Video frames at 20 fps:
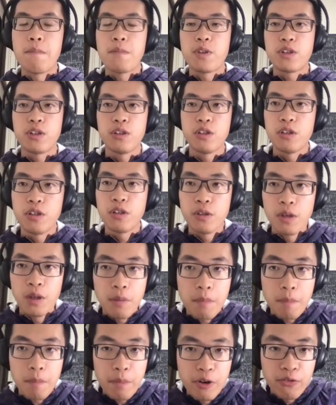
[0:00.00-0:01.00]
to
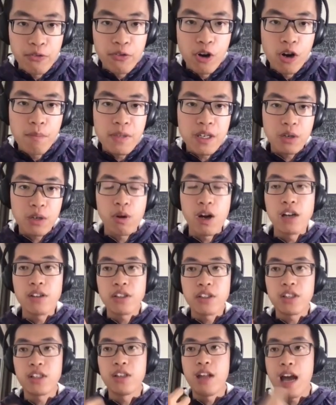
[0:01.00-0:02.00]
perform the
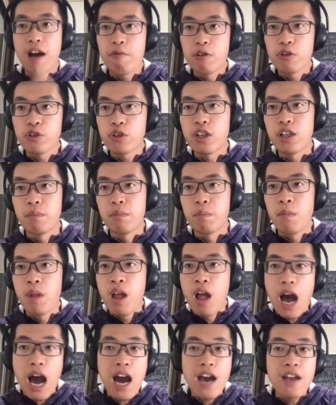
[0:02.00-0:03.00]
quantum evolution
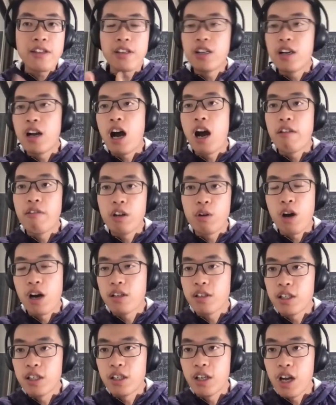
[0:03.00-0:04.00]
either on the
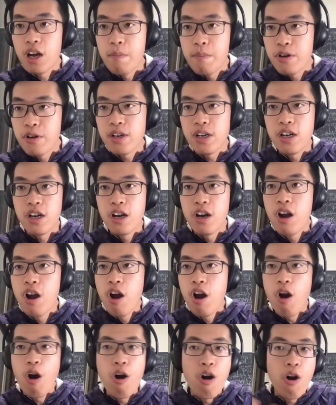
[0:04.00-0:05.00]
quantum computer
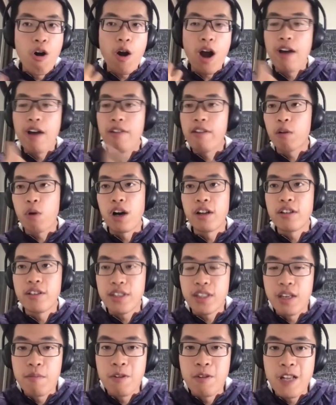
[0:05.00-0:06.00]
or on the quantum
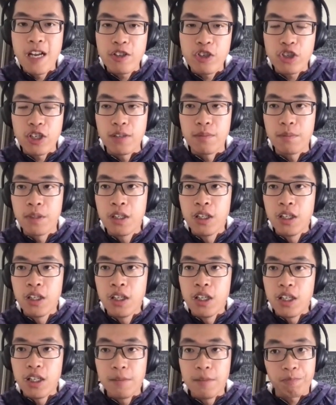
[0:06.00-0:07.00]
simulation.
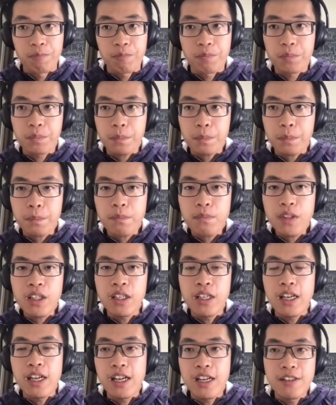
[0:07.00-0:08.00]

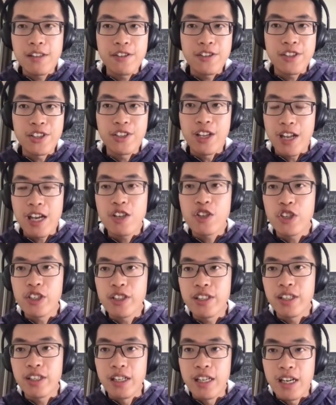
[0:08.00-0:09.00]
And the agent
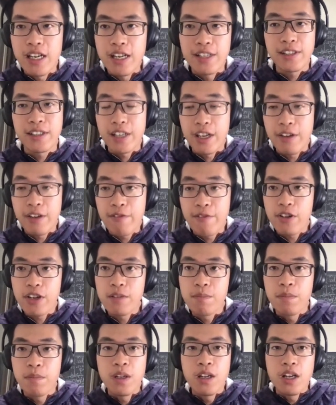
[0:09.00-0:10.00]
is
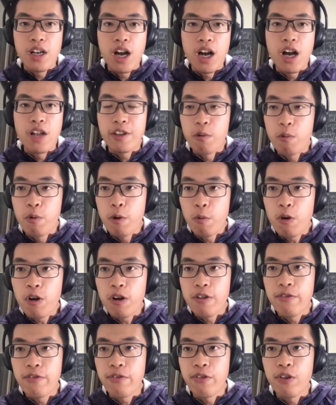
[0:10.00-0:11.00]
given the
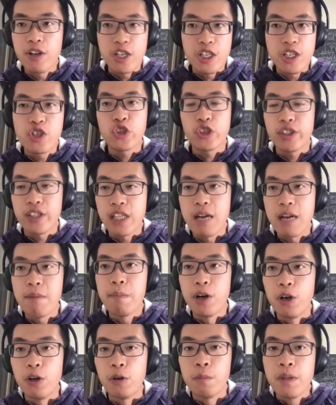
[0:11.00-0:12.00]
reward for each
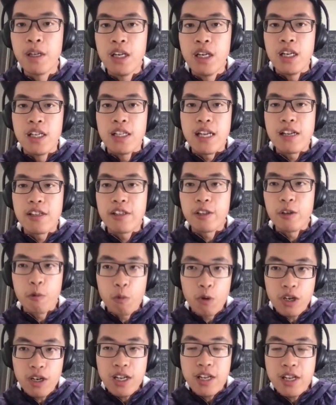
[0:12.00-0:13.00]
sample. And the
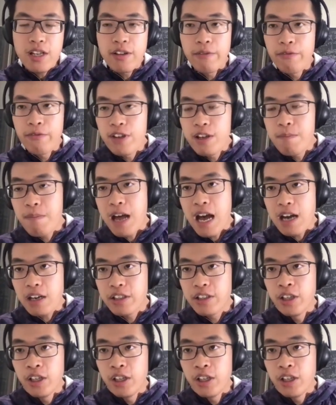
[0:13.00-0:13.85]
reward is feedback